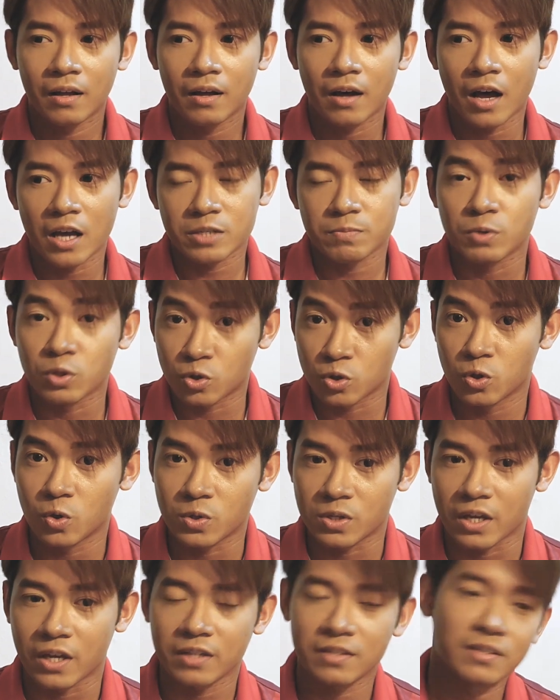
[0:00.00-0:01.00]
asked me to
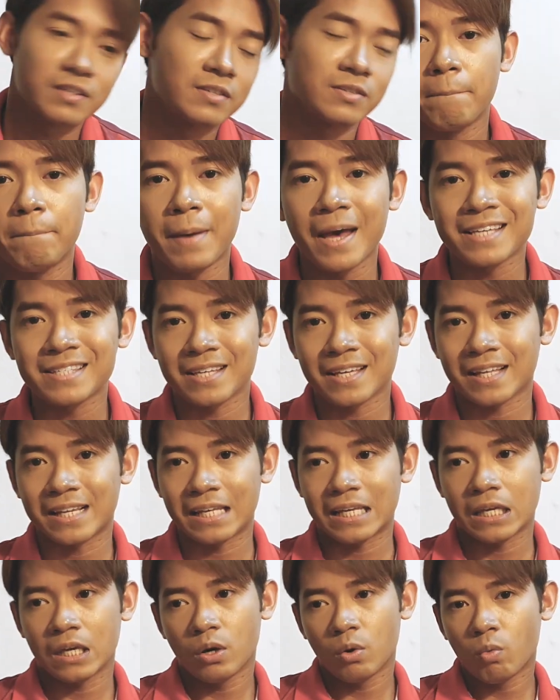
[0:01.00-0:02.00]
use it.
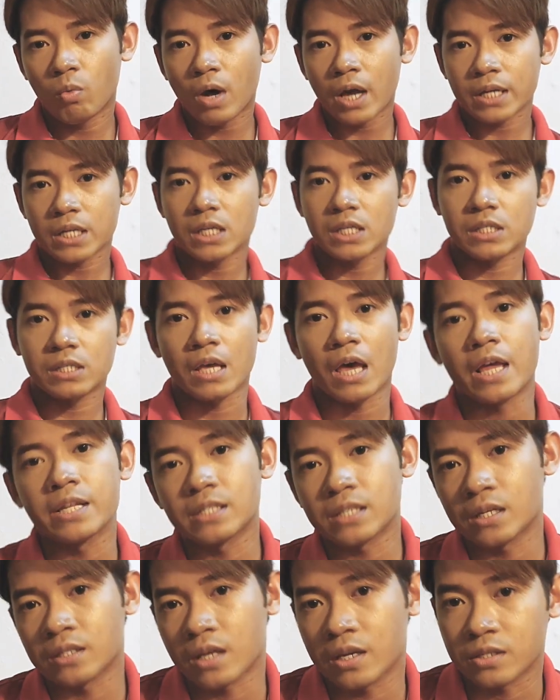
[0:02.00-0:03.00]
Basically, what is
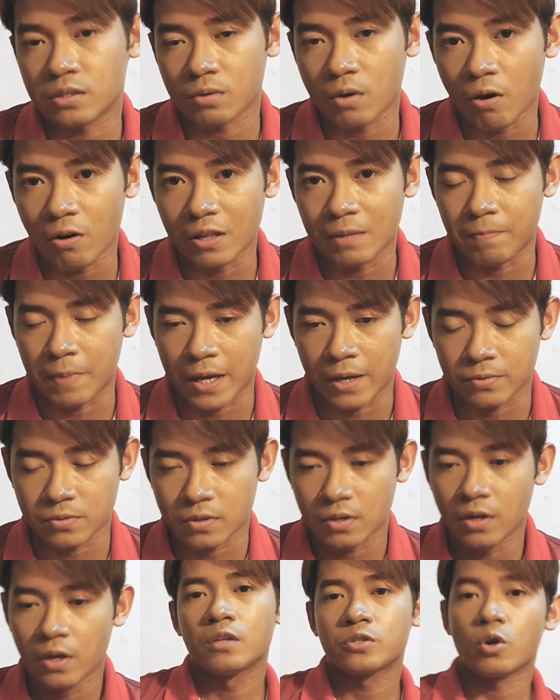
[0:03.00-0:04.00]
hand sanitizer all about?
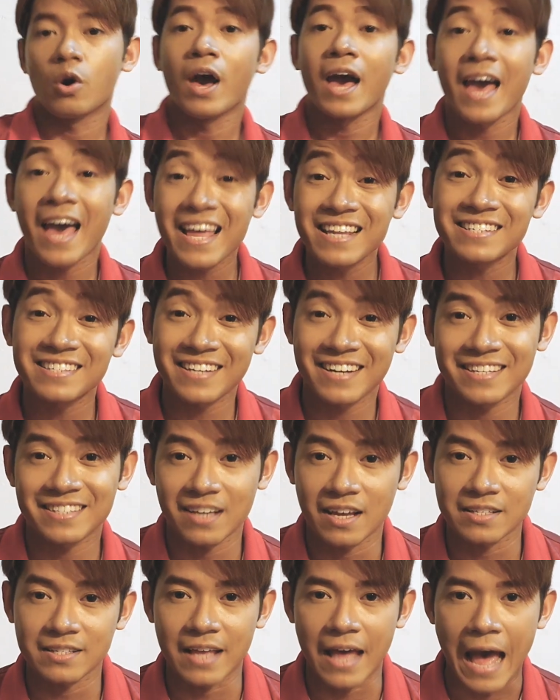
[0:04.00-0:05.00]
So hand
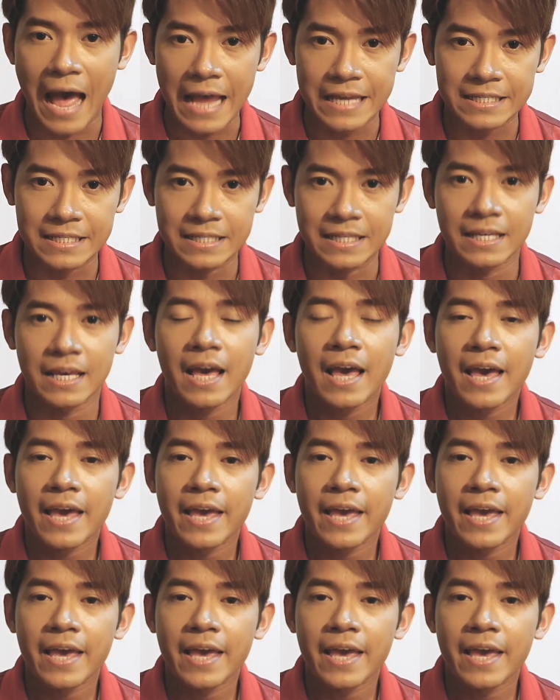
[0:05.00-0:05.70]
sanitizer actually